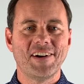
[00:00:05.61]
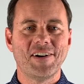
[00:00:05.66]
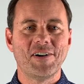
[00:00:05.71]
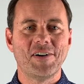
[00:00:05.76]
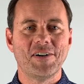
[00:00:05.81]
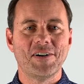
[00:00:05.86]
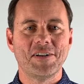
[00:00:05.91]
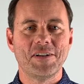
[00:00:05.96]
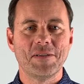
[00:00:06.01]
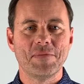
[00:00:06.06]

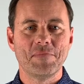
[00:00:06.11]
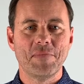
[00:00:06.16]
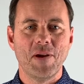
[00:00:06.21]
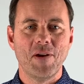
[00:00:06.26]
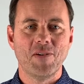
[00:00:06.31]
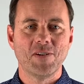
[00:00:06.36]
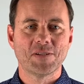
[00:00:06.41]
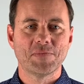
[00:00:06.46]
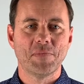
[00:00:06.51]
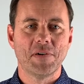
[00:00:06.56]
on
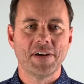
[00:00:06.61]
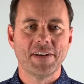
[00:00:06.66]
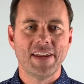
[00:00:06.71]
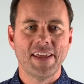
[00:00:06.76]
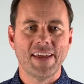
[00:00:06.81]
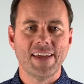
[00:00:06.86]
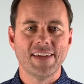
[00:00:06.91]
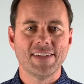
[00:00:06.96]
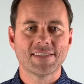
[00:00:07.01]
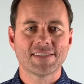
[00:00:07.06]
Marriage
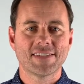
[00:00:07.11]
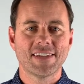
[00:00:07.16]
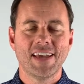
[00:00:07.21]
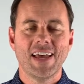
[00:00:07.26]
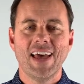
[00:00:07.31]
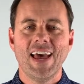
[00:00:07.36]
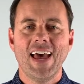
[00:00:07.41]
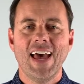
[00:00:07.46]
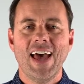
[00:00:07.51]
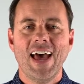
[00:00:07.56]
Mondays.
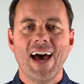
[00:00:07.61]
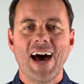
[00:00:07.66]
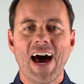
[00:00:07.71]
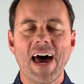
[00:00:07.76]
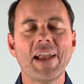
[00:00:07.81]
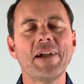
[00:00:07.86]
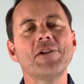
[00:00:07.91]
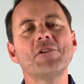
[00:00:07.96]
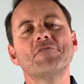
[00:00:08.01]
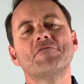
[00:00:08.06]
I
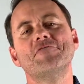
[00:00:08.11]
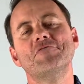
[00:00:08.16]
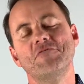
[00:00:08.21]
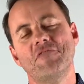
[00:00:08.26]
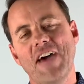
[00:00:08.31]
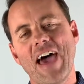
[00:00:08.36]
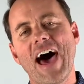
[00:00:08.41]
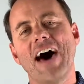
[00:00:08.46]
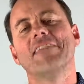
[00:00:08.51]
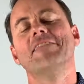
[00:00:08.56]
don't know if you've
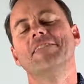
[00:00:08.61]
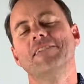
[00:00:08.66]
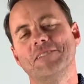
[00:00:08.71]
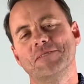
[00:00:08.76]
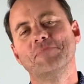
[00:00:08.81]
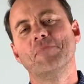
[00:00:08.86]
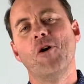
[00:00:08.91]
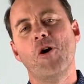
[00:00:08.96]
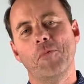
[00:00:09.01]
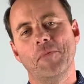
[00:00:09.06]
had these
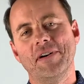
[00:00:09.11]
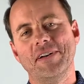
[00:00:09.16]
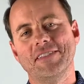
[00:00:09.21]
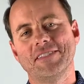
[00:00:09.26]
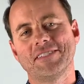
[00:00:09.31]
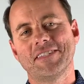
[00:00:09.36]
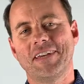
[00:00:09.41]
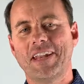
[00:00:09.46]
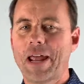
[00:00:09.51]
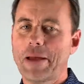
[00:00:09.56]

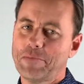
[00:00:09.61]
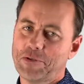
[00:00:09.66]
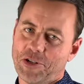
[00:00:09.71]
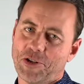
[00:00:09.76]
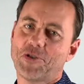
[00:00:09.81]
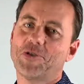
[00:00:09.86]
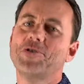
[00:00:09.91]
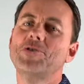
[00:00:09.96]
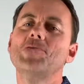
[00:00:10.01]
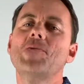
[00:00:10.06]
moments, and I'm sure
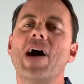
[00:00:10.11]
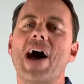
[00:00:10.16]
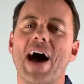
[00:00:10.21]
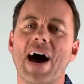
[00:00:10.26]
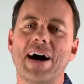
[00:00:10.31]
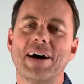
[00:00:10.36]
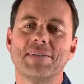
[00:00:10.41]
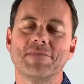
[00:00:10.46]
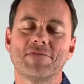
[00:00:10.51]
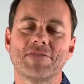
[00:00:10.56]
you
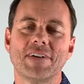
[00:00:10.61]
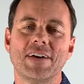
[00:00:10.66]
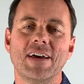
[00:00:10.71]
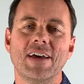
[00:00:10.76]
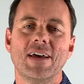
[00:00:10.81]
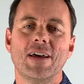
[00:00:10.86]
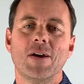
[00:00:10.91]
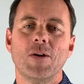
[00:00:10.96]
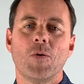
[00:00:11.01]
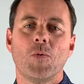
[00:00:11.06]
have,
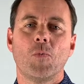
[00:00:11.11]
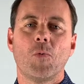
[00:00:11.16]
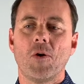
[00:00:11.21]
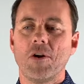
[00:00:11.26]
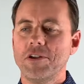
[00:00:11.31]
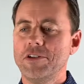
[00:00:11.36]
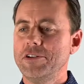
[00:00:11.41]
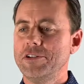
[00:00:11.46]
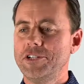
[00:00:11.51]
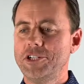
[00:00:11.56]
where
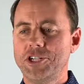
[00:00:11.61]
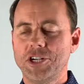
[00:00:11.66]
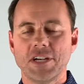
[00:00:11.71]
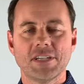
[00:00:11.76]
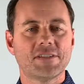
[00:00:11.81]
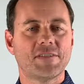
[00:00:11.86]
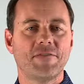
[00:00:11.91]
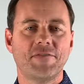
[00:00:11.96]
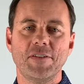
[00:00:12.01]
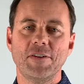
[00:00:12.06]
you
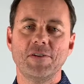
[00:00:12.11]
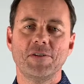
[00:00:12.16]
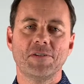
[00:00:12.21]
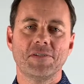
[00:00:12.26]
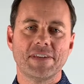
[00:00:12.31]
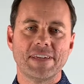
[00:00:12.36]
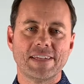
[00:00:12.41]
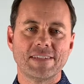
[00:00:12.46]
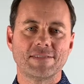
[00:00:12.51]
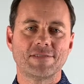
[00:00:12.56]
just feel
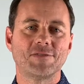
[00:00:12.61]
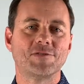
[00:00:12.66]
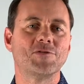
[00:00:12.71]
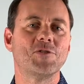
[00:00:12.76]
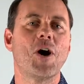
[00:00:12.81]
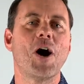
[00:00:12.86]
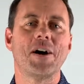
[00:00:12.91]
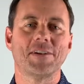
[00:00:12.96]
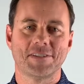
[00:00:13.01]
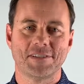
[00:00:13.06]

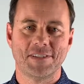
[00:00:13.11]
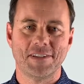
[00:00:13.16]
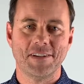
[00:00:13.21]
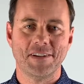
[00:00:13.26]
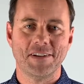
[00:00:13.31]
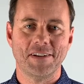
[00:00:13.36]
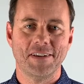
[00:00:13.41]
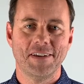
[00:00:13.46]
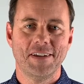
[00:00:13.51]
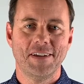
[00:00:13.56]

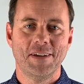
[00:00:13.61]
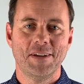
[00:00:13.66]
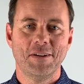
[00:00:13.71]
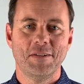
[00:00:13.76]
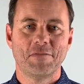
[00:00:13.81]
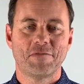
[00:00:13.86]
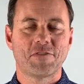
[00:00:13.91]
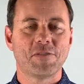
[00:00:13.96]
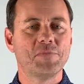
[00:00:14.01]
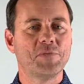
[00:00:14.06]
exhausted
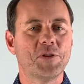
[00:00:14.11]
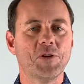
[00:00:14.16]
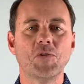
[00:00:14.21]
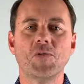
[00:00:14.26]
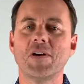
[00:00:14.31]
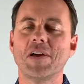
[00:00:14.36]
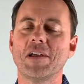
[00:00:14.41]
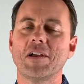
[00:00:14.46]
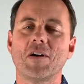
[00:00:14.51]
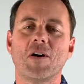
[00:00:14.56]
from
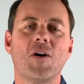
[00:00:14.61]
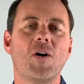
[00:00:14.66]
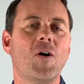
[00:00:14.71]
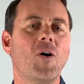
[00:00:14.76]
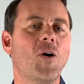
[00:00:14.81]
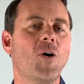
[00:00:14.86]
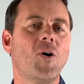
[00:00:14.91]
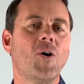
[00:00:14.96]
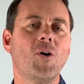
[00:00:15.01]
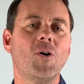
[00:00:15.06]
doing
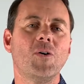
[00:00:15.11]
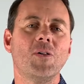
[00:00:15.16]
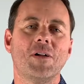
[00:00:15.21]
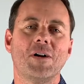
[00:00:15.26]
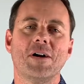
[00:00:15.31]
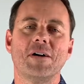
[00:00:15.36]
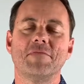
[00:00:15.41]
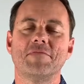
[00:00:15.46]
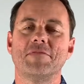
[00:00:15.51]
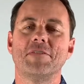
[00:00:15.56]
all
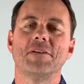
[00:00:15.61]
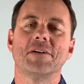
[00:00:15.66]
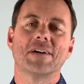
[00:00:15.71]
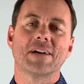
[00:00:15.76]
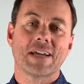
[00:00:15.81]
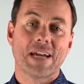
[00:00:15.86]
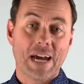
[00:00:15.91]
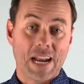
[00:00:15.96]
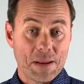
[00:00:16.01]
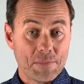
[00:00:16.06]
of the
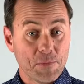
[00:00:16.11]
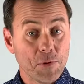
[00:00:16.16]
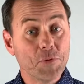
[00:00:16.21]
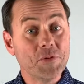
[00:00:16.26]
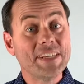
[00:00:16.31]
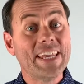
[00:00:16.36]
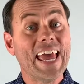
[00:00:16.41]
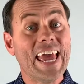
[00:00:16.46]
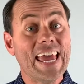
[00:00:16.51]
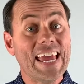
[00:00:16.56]
kind of
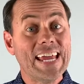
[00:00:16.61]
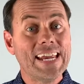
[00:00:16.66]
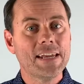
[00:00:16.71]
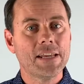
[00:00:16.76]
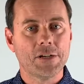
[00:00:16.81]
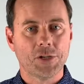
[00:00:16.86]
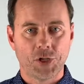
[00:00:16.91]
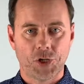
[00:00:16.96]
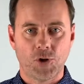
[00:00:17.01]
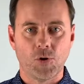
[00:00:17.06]

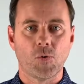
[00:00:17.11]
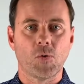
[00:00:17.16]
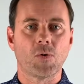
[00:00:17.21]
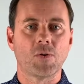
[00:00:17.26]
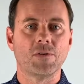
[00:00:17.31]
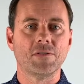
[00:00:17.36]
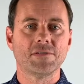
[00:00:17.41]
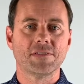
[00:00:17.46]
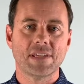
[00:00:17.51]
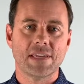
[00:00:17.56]
mundane
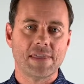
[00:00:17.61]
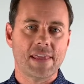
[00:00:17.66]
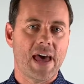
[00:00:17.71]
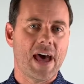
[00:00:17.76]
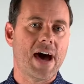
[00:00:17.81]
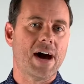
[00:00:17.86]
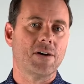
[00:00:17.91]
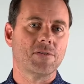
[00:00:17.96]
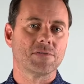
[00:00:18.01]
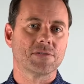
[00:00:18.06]
chores in the
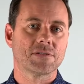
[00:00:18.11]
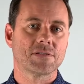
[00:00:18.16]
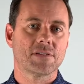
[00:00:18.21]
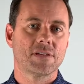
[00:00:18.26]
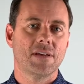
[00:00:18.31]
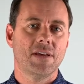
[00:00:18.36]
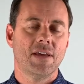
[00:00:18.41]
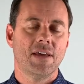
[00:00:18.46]
house.